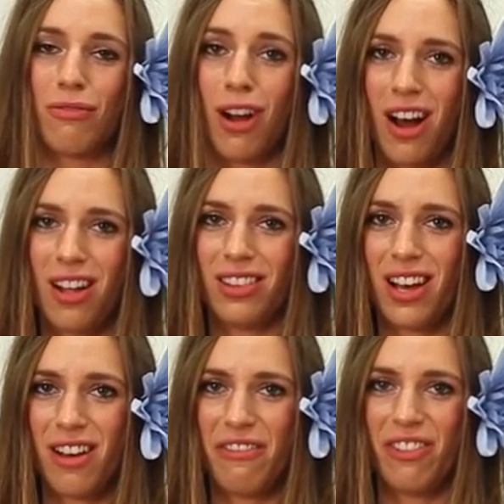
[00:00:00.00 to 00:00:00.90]
raw
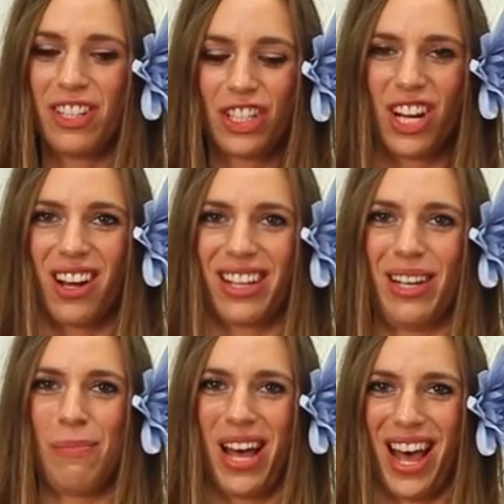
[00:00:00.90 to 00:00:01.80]
love
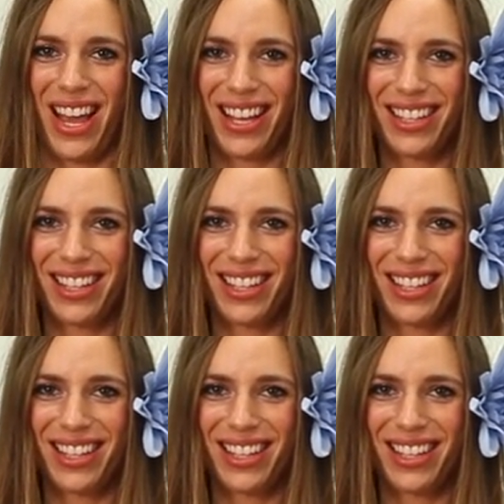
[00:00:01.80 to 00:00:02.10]
chocolate pie.